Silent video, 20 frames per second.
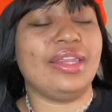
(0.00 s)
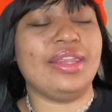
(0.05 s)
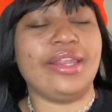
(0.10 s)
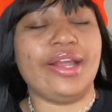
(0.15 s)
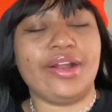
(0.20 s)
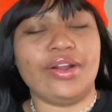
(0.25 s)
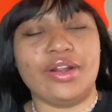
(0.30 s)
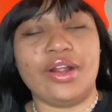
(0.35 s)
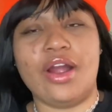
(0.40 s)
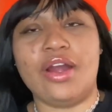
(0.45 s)

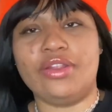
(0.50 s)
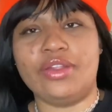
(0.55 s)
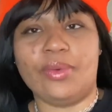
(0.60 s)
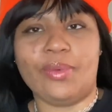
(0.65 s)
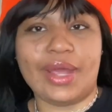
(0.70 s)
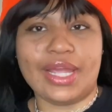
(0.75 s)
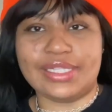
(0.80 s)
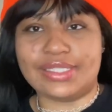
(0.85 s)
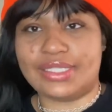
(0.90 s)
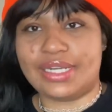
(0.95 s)
There are other
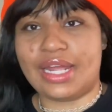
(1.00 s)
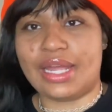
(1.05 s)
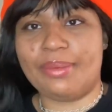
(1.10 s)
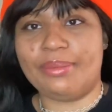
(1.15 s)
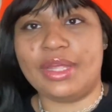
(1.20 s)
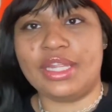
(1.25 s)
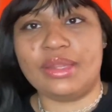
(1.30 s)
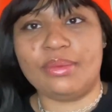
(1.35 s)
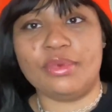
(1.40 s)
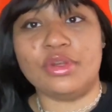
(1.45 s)
ways that I can
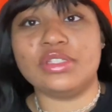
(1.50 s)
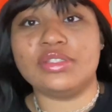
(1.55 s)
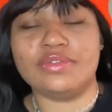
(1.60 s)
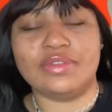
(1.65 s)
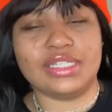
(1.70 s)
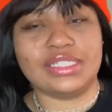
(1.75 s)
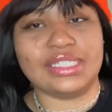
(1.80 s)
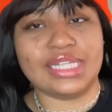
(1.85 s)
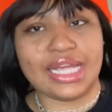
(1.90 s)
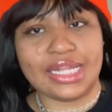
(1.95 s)
make the most
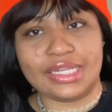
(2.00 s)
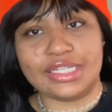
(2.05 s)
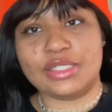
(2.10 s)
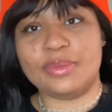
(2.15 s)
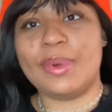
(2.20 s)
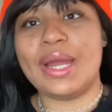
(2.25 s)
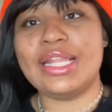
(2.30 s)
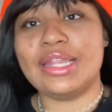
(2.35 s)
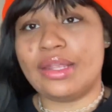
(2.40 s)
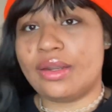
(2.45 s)
of this day.
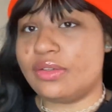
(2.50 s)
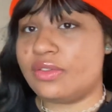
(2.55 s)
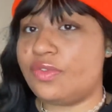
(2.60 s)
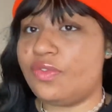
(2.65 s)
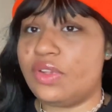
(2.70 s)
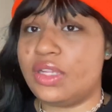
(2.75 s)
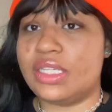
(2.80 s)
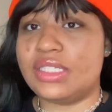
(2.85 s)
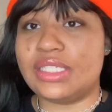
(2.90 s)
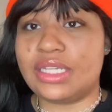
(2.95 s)
Despite that I was
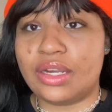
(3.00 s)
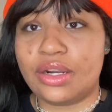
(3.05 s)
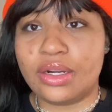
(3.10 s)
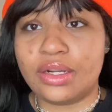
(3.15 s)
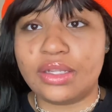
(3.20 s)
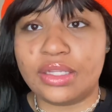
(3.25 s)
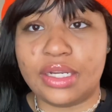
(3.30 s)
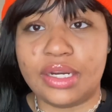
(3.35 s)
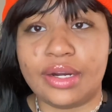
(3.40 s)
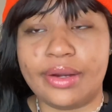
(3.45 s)
feeling sick
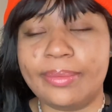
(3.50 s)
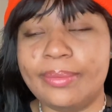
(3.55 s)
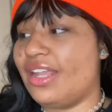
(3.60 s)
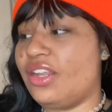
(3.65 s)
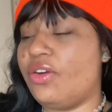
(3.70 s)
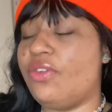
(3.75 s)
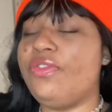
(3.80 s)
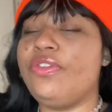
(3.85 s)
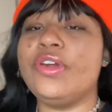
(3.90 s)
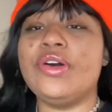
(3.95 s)
earlier, I
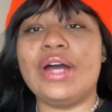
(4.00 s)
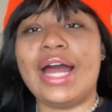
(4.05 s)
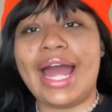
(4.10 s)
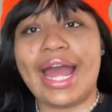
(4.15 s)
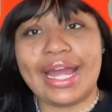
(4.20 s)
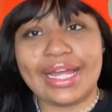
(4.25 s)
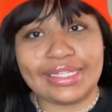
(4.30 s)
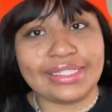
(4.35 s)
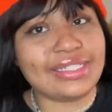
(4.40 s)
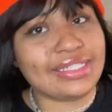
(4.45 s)
don't feel
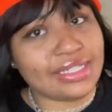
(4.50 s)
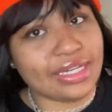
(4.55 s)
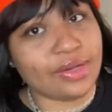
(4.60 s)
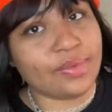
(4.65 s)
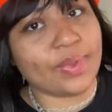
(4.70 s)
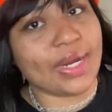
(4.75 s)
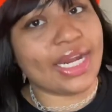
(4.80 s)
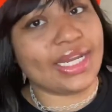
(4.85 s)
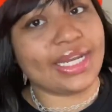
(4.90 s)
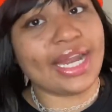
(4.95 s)
as
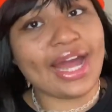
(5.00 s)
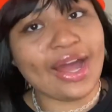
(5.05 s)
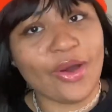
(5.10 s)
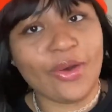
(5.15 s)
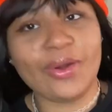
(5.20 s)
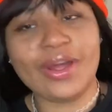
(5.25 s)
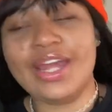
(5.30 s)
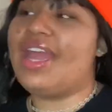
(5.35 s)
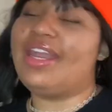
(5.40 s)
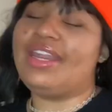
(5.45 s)
sick right
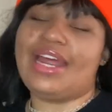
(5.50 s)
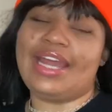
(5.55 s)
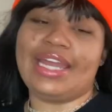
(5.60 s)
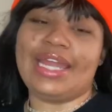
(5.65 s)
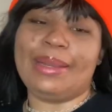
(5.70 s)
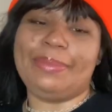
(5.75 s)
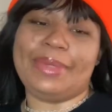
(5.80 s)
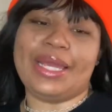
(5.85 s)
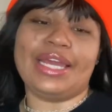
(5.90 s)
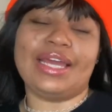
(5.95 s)
now. And I
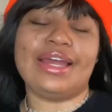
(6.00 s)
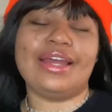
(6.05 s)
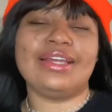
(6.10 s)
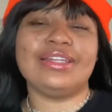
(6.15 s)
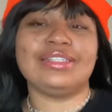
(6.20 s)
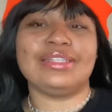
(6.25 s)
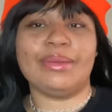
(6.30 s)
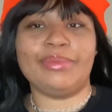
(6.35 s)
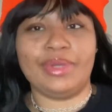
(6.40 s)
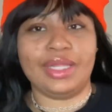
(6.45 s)
can make
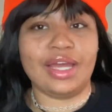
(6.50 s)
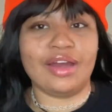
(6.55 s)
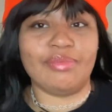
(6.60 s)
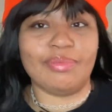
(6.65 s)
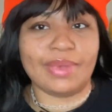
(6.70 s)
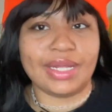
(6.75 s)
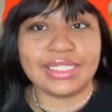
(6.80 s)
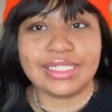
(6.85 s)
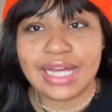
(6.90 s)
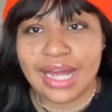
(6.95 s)
something of
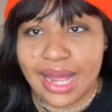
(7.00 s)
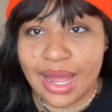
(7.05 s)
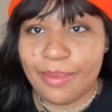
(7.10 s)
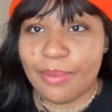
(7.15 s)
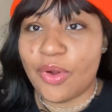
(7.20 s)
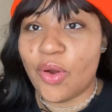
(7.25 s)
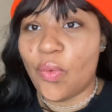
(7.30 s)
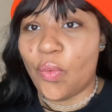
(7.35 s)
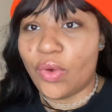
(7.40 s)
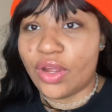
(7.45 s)
my
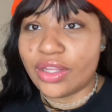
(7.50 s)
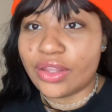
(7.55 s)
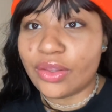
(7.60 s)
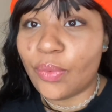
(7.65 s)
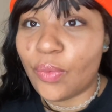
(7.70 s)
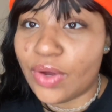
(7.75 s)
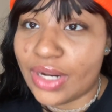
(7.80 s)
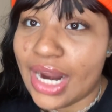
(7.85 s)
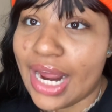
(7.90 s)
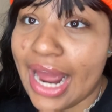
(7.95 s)
time
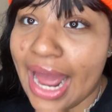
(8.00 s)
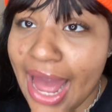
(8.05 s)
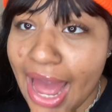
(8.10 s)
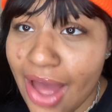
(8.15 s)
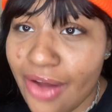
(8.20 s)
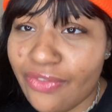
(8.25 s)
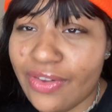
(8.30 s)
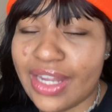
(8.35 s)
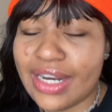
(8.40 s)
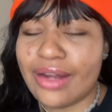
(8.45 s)
with what I
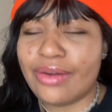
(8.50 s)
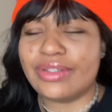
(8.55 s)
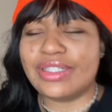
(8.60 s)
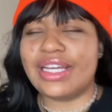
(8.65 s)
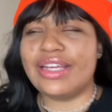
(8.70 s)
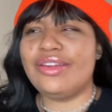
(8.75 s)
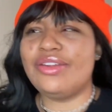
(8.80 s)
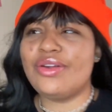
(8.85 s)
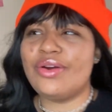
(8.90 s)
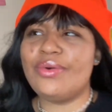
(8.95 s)
have. And I was
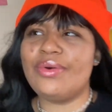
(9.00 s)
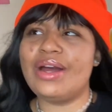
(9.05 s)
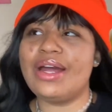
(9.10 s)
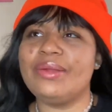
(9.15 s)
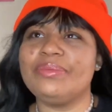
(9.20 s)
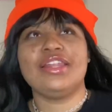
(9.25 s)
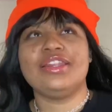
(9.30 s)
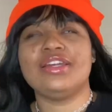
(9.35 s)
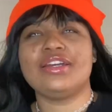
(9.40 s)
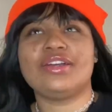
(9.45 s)
like, you know
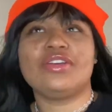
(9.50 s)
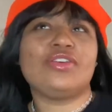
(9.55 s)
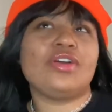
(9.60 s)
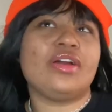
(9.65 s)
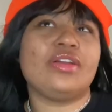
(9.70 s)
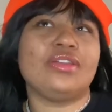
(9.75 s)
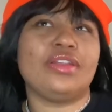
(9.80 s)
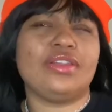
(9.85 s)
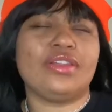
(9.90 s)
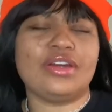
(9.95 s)
what? The
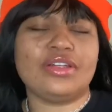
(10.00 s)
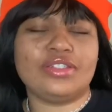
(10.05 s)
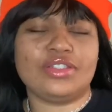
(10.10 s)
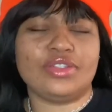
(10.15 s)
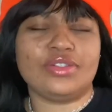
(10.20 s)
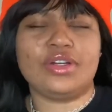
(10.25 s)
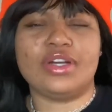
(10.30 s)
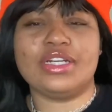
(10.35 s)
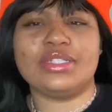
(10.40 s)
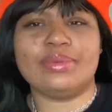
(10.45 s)
thought
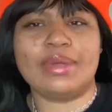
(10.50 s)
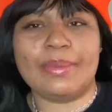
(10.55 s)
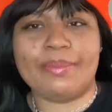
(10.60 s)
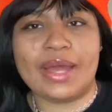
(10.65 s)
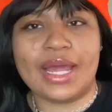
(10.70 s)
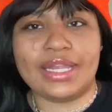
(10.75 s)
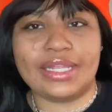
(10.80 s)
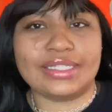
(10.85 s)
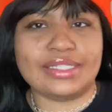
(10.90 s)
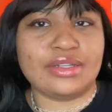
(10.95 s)
just crossed my
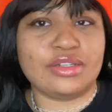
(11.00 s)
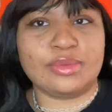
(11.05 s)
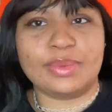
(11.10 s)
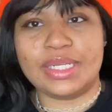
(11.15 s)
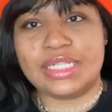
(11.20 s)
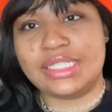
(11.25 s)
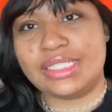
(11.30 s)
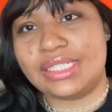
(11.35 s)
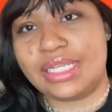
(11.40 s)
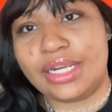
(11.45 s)
mind because I was
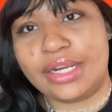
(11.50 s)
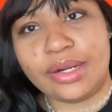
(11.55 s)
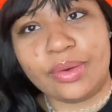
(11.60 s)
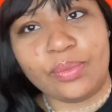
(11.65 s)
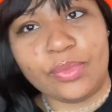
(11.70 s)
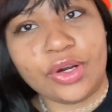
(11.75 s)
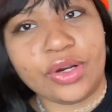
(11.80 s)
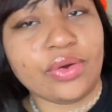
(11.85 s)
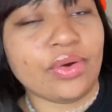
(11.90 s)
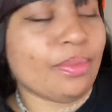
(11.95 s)
about to sit here
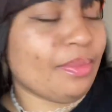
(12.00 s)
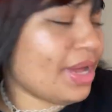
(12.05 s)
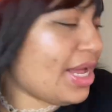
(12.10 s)
and work on